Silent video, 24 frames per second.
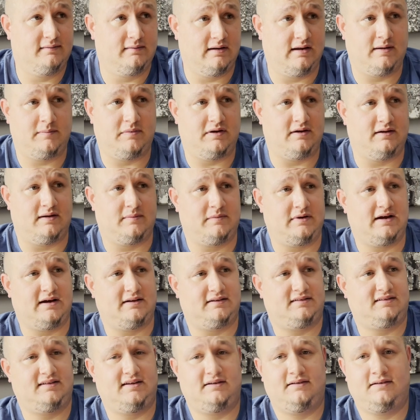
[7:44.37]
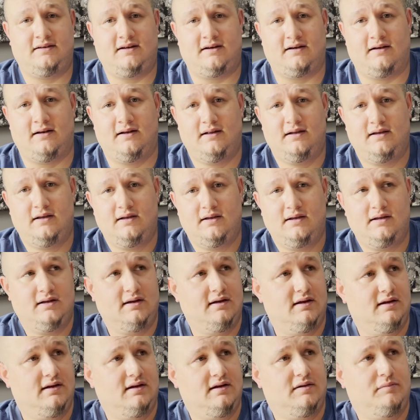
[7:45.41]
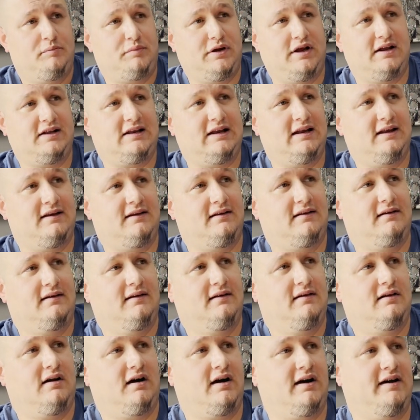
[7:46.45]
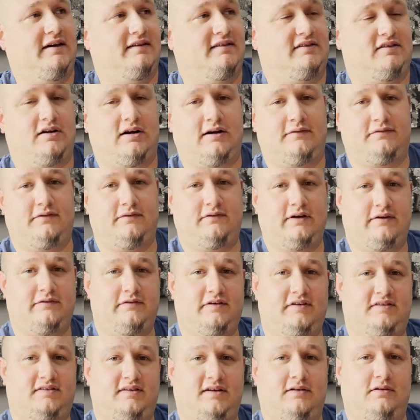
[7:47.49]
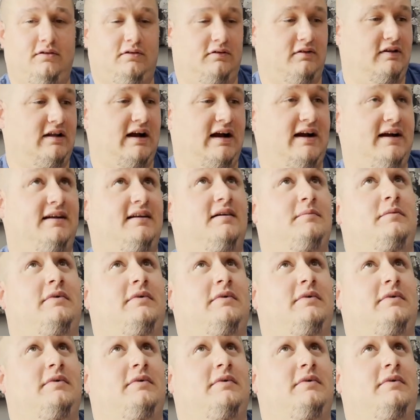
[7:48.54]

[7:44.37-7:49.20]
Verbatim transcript: I mean, I'm not sitting there picking ice off of every single guide on